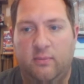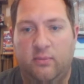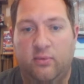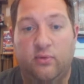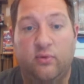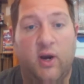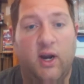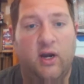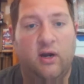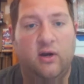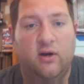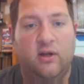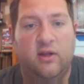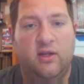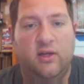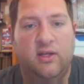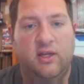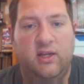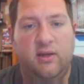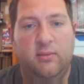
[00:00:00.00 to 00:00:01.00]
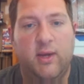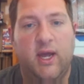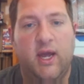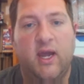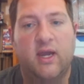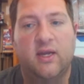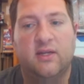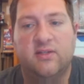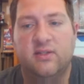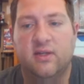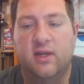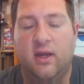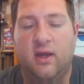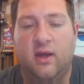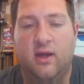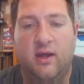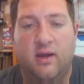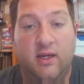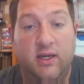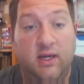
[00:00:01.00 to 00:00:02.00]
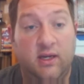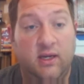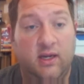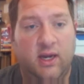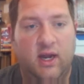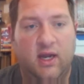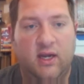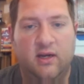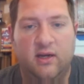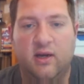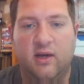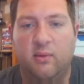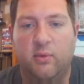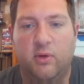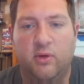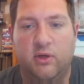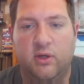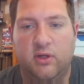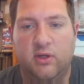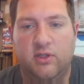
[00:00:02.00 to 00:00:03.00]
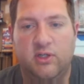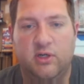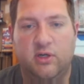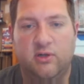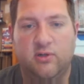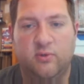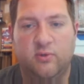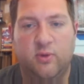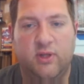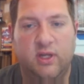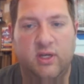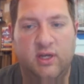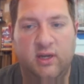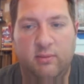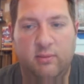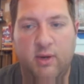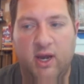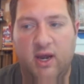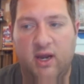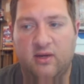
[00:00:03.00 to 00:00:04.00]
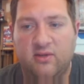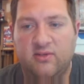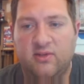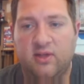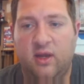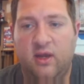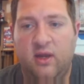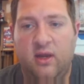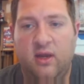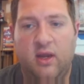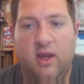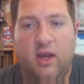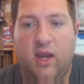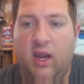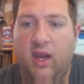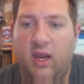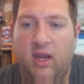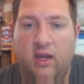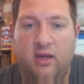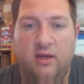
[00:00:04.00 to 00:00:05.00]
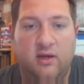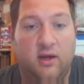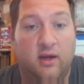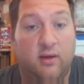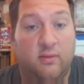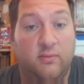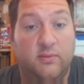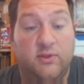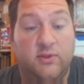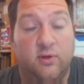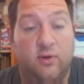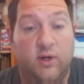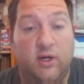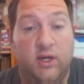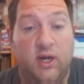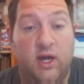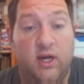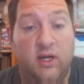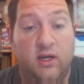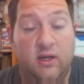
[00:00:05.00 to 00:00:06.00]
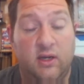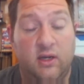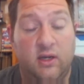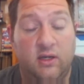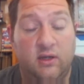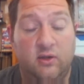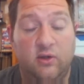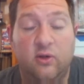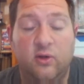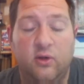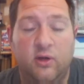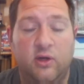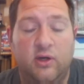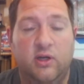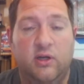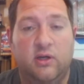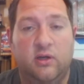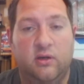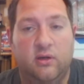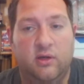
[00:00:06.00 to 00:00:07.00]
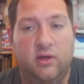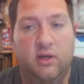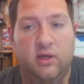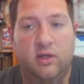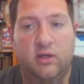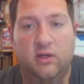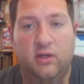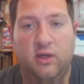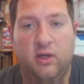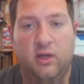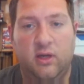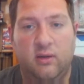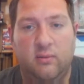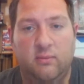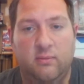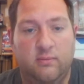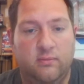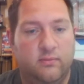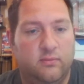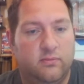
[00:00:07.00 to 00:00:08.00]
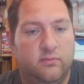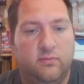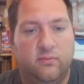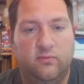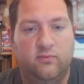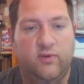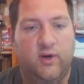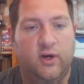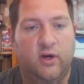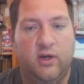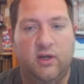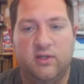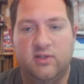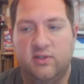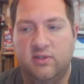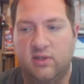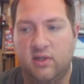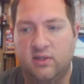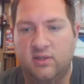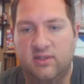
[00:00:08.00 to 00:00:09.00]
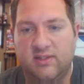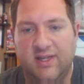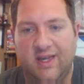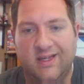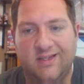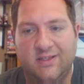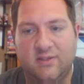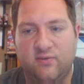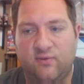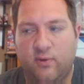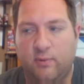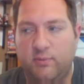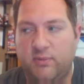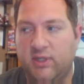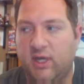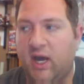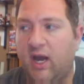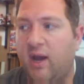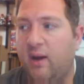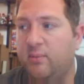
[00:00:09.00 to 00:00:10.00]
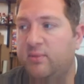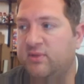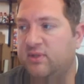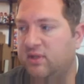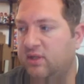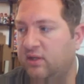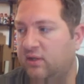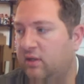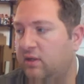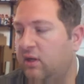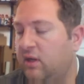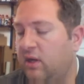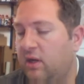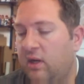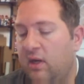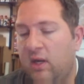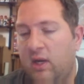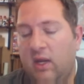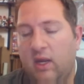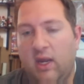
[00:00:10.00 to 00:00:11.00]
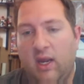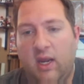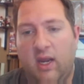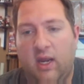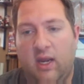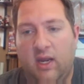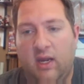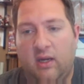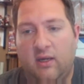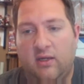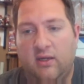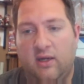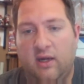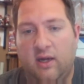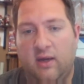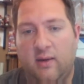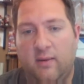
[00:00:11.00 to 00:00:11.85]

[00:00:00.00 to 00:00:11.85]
Prior to the D-backs, he had a couple of good years with the D-backs, and so he got included in various sets from Topps, and